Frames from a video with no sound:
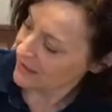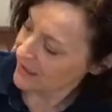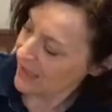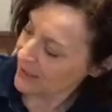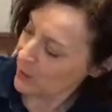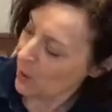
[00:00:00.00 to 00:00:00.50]

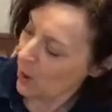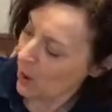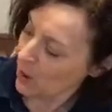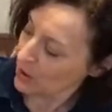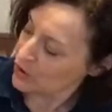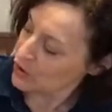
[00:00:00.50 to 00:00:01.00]
an
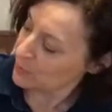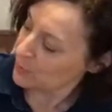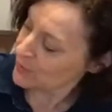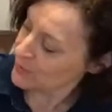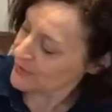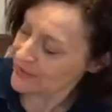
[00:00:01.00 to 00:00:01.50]

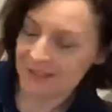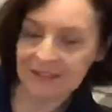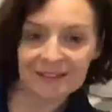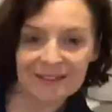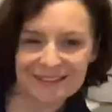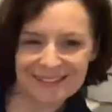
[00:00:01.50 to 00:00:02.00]
octopus,
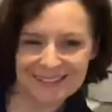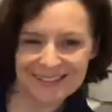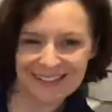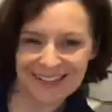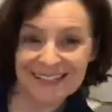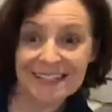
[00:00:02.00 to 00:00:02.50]

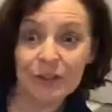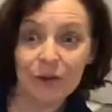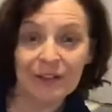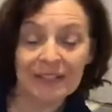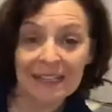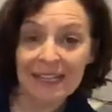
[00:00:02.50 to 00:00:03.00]
and he's
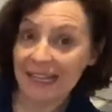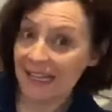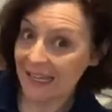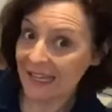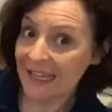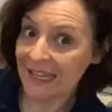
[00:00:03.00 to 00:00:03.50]
got
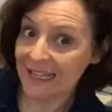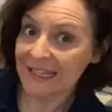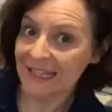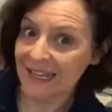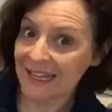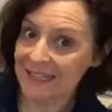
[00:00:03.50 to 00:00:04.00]
eight
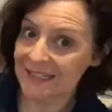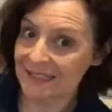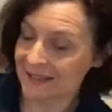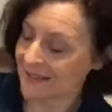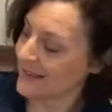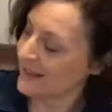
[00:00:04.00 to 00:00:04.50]
legs.
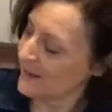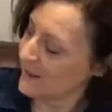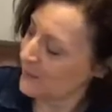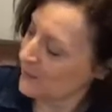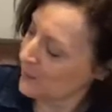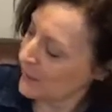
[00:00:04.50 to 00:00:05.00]

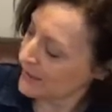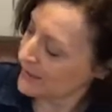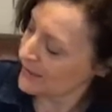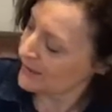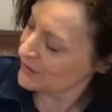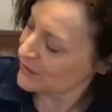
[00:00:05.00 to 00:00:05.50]
One,
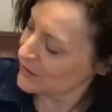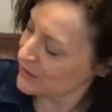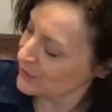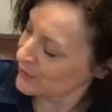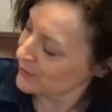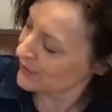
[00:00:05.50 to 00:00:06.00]

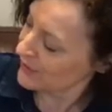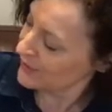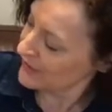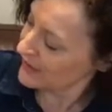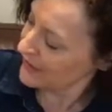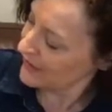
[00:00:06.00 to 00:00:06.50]
two,
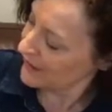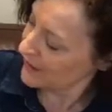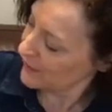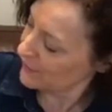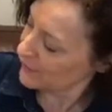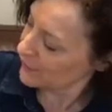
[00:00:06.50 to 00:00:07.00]
three,
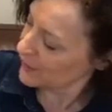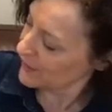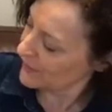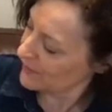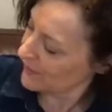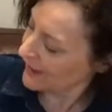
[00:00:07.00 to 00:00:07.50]
four,
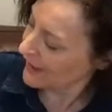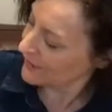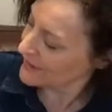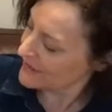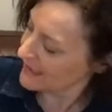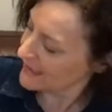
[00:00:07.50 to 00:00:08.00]
five,
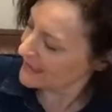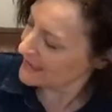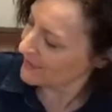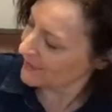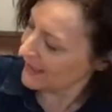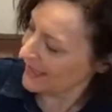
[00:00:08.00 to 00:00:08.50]
six,
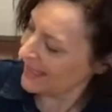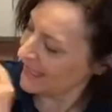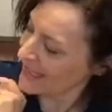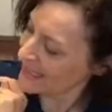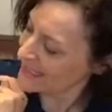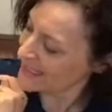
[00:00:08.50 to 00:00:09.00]
seven,
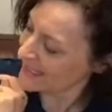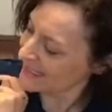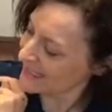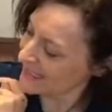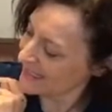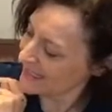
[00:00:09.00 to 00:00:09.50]
eight.
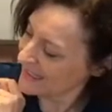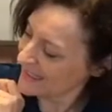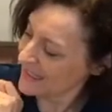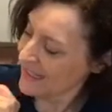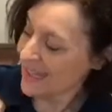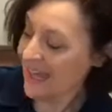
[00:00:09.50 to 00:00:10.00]

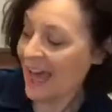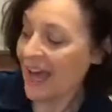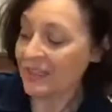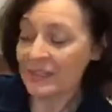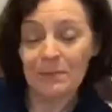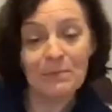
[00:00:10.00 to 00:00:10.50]

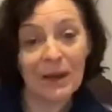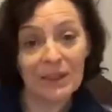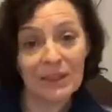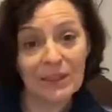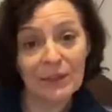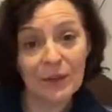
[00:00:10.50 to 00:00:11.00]
And the
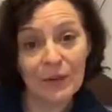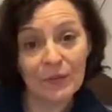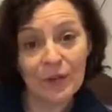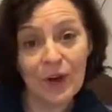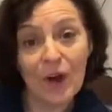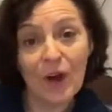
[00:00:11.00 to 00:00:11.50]
month of
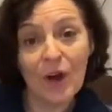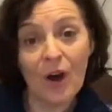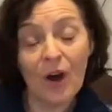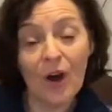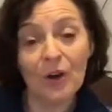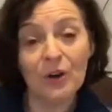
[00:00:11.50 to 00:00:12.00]

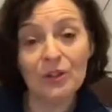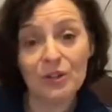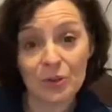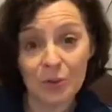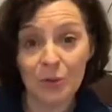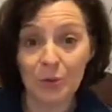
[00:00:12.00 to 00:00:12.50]

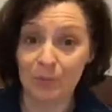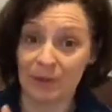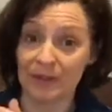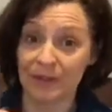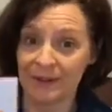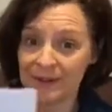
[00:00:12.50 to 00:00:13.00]

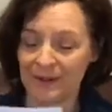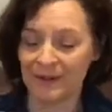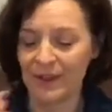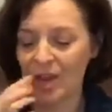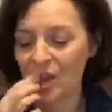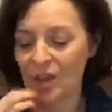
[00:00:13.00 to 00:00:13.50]
October.
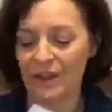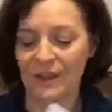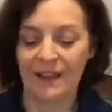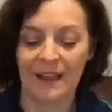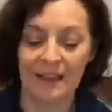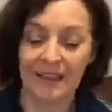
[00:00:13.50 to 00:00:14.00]
The